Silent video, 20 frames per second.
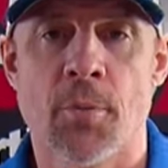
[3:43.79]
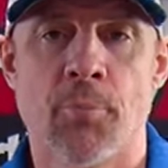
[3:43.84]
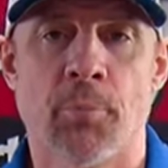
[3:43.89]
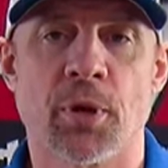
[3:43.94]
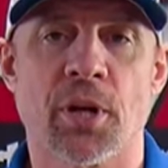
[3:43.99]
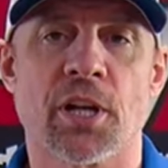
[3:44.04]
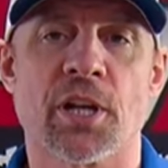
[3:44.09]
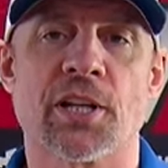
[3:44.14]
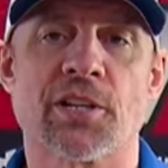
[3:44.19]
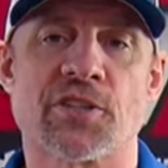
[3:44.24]

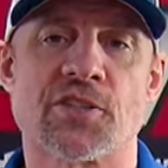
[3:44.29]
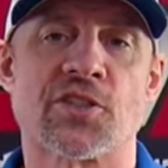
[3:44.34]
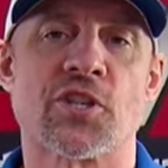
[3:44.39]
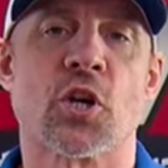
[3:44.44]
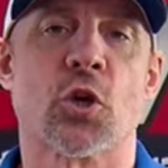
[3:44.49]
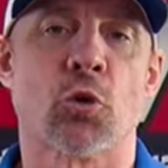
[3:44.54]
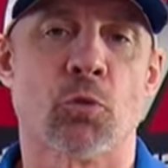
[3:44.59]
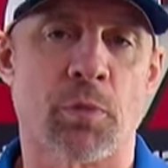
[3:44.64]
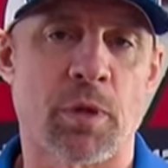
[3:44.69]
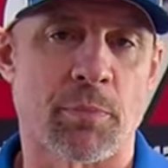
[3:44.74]
but it
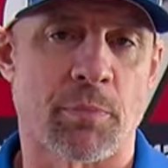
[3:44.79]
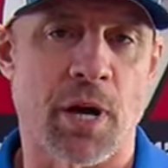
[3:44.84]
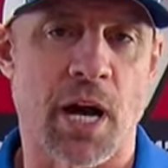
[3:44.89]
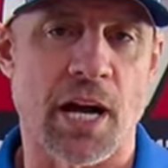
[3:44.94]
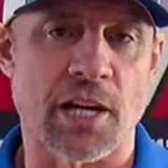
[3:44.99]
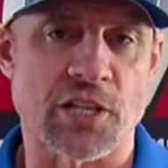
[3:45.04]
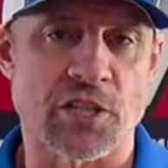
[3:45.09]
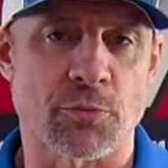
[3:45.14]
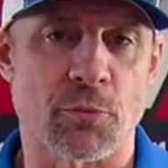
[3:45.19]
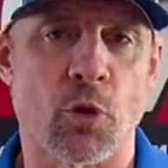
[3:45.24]
still would be
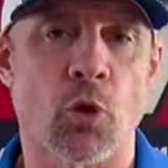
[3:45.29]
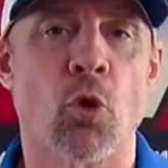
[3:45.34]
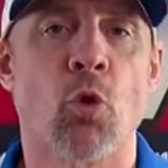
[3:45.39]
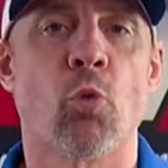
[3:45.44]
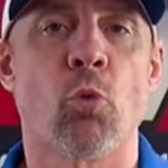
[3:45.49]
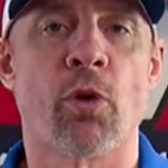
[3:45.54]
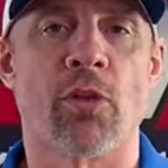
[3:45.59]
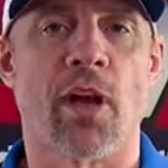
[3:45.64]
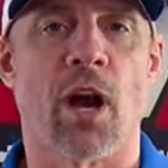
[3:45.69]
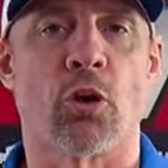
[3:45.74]
possible.
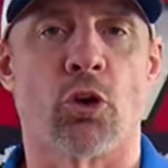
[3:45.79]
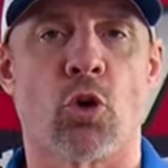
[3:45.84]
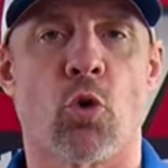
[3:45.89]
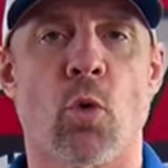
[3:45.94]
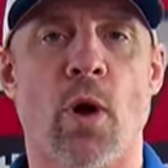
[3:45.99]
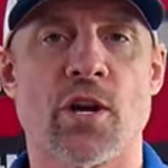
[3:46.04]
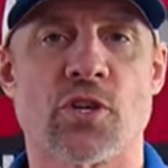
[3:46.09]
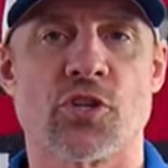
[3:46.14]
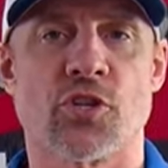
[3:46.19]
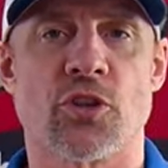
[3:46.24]
Without
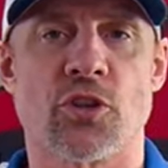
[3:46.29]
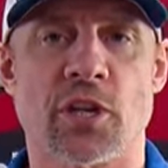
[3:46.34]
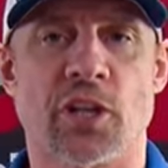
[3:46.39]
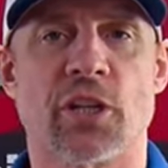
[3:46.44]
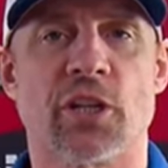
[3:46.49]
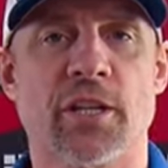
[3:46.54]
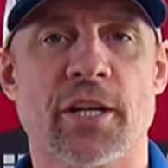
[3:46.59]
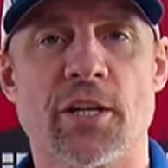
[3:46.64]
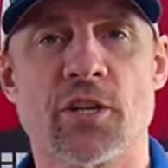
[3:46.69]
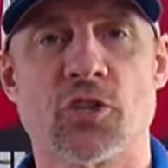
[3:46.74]
question, the
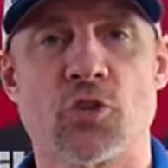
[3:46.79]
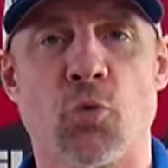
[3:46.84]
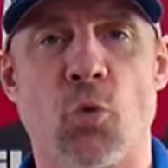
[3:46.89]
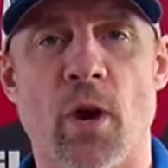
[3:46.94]
cleanest